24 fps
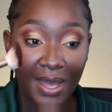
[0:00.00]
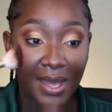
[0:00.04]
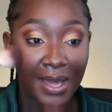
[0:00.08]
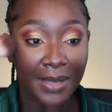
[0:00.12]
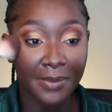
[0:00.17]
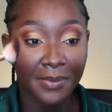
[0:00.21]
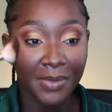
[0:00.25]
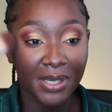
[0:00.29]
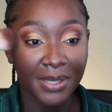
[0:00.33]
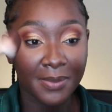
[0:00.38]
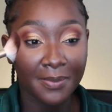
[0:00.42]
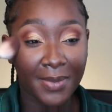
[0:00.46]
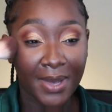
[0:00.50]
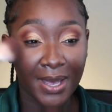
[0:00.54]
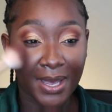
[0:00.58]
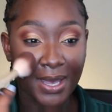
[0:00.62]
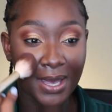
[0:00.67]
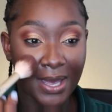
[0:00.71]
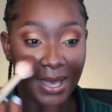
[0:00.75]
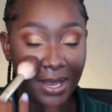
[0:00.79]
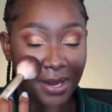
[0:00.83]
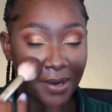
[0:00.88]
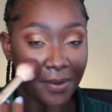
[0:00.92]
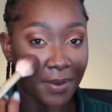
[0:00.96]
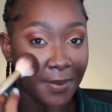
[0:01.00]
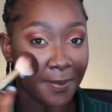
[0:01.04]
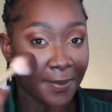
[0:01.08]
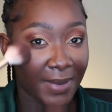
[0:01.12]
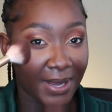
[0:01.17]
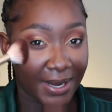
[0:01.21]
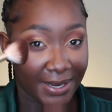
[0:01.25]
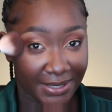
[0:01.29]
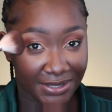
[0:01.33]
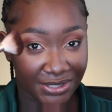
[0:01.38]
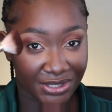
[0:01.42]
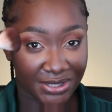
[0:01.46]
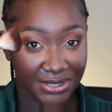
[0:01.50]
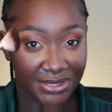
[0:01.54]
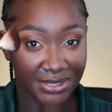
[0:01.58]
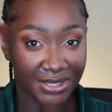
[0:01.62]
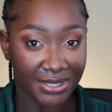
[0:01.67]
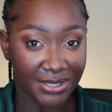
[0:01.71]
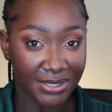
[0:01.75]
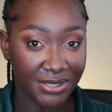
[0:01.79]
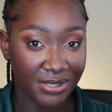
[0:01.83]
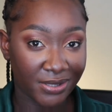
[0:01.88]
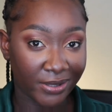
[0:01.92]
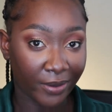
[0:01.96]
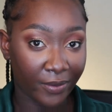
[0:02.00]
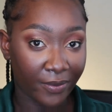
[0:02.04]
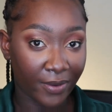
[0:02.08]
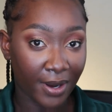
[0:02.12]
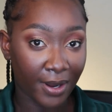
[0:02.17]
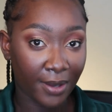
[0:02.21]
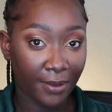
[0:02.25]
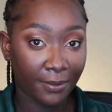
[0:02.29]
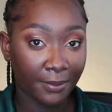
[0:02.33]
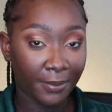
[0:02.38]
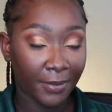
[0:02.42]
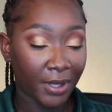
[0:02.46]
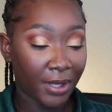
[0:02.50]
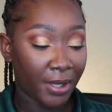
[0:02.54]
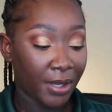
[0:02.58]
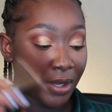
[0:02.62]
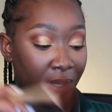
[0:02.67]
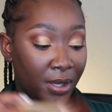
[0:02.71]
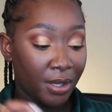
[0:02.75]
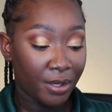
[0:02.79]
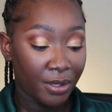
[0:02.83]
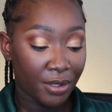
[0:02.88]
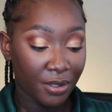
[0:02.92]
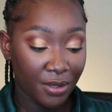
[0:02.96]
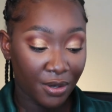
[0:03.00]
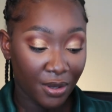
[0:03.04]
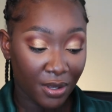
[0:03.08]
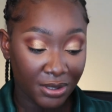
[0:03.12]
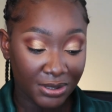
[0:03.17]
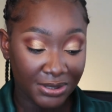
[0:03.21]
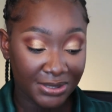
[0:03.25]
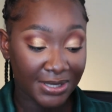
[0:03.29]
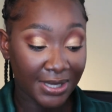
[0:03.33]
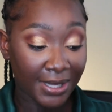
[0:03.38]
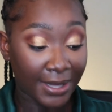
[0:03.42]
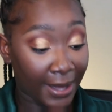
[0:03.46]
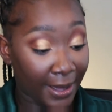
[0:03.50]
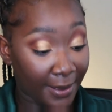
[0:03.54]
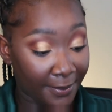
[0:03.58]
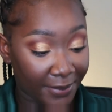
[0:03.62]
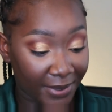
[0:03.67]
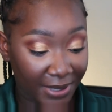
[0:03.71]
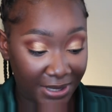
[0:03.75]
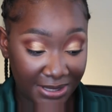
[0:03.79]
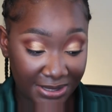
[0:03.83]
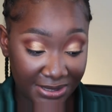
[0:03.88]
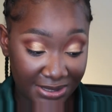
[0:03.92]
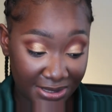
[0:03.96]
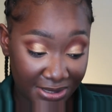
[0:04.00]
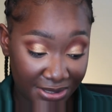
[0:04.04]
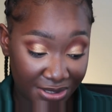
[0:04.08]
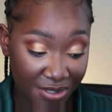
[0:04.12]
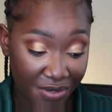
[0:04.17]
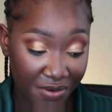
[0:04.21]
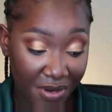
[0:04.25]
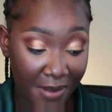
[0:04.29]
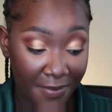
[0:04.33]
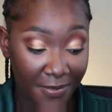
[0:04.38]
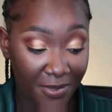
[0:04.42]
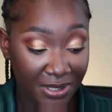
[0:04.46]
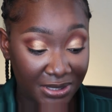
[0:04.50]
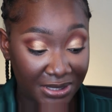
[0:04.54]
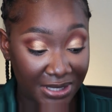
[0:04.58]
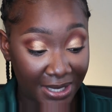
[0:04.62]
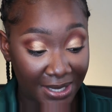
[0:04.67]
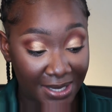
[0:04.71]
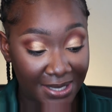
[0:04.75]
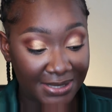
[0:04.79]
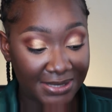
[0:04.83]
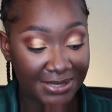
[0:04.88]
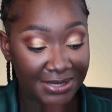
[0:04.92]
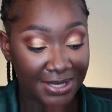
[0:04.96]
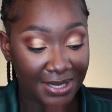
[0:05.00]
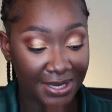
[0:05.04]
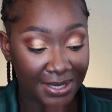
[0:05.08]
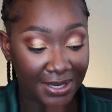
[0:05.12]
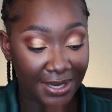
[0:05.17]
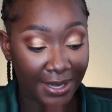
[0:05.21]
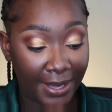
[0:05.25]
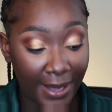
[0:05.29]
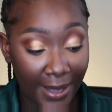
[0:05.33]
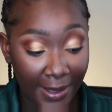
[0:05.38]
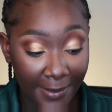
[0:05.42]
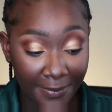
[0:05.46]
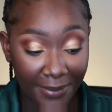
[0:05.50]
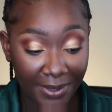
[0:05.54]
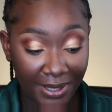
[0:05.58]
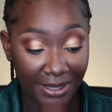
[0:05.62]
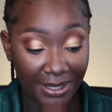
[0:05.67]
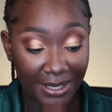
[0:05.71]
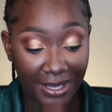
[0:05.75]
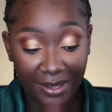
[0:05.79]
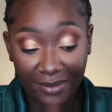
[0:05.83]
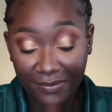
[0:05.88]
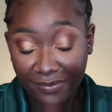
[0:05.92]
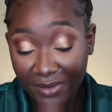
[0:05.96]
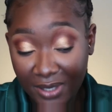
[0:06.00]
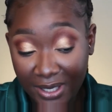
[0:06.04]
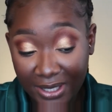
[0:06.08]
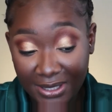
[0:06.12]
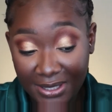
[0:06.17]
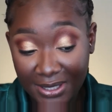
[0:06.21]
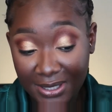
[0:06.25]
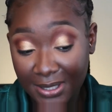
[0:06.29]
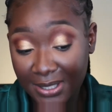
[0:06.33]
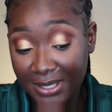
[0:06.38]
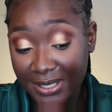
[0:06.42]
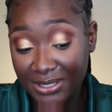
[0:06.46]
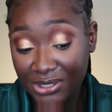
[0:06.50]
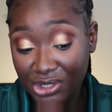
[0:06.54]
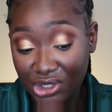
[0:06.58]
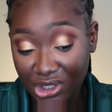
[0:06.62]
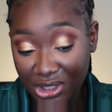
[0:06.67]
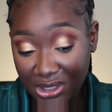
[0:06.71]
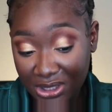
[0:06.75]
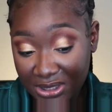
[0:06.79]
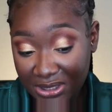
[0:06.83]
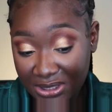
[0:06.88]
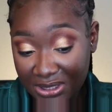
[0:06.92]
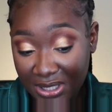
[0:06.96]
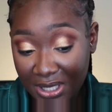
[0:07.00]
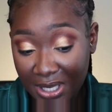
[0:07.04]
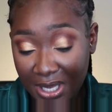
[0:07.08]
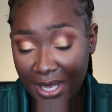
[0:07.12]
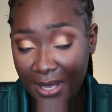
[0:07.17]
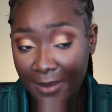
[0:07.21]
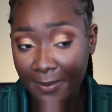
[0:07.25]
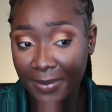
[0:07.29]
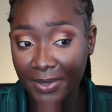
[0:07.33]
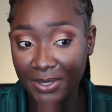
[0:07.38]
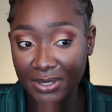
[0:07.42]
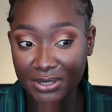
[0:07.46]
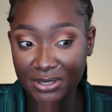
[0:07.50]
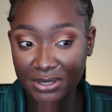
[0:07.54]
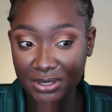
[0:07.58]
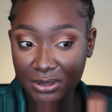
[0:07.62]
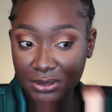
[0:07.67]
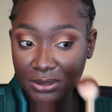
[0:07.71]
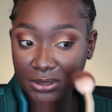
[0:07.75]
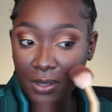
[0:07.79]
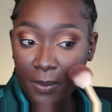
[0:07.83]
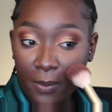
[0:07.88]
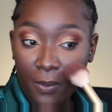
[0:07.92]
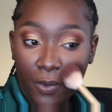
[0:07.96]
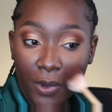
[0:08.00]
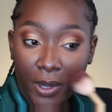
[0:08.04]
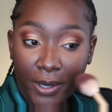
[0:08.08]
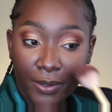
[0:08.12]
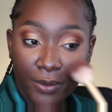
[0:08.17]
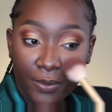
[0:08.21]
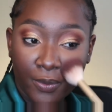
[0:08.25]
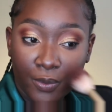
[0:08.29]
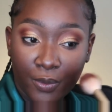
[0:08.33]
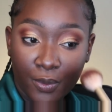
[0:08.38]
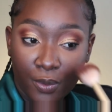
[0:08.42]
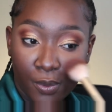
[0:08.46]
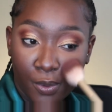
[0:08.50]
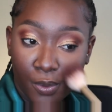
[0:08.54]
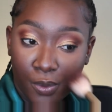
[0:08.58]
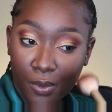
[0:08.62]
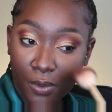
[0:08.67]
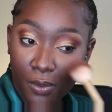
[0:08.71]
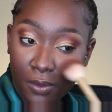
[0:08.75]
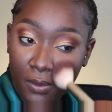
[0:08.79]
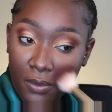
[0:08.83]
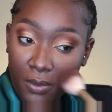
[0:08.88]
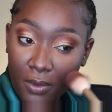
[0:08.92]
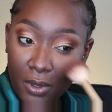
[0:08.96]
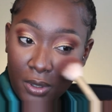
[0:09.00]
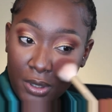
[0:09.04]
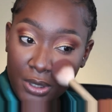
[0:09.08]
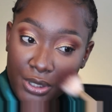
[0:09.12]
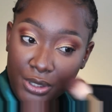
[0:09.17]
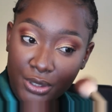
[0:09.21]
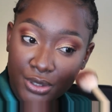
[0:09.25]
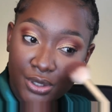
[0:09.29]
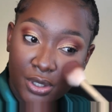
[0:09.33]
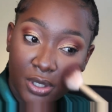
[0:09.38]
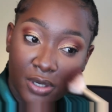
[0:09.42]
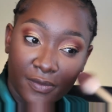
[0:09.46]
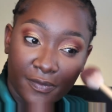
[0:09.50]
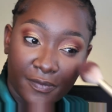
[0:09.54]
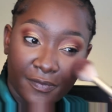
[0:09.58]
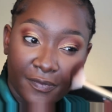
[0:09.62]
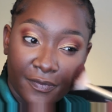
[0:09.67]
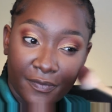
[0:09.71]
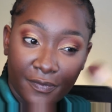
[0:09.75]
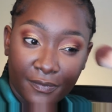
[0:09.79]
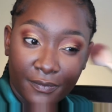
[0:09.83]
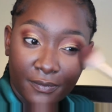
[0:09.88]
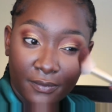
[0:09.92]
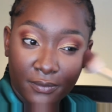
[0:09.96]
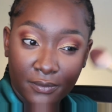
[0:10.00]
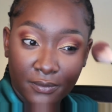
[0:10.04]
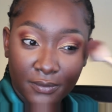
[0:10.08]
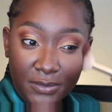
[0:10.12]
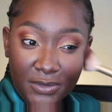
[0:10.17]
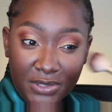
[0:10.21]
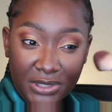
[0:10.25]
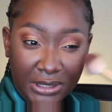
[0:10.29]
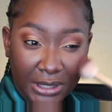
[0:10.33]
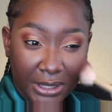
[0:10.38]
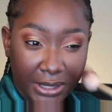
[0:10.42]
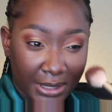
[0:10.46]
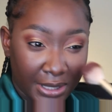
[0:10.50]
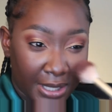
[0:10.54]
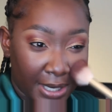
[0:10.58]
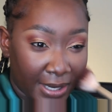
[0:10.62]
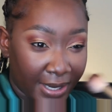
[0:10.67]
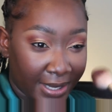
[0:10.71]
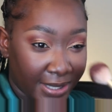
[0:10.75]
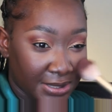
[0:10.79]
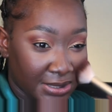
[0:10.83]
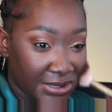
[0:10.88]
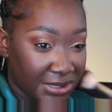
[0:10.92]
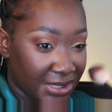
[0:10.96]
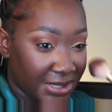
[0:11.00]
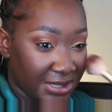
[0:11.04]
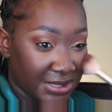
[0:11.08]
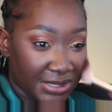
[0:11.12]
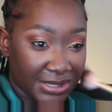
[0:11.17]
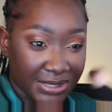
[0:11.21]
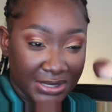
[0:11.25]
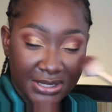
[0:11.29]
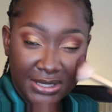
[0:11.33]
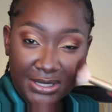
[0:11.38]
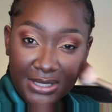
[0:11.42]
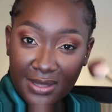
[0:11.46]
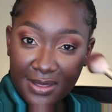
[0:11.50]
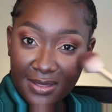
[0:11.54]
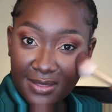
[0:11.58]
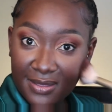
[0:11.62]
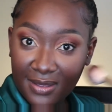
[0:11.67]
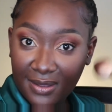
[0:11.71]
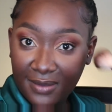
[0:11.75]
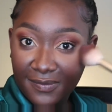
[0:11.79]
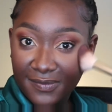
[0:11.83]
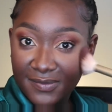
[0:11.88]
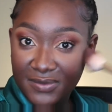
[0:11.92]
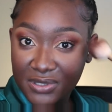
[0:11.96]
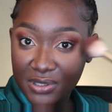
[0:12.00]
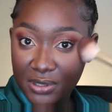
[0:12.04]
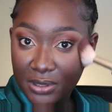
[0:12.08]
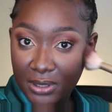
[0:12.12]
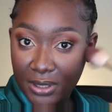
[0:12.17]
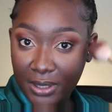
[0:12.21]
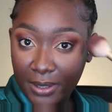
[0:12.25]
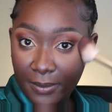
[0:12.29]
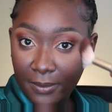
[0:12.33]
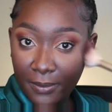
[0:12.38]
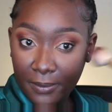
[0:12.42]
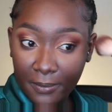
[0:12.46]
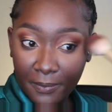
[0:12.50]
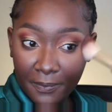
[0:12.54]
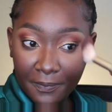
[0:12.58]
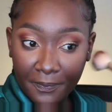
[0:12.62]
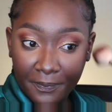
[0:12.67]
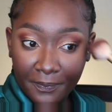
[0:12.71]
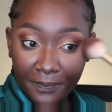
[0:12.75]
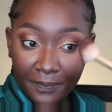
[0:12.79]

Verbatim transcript: I mean my hiring manager's Instagram, not the company's Instagram, because like I said, the company, I feel like they're legit, but it's just someone who sort of did an identity theft on them.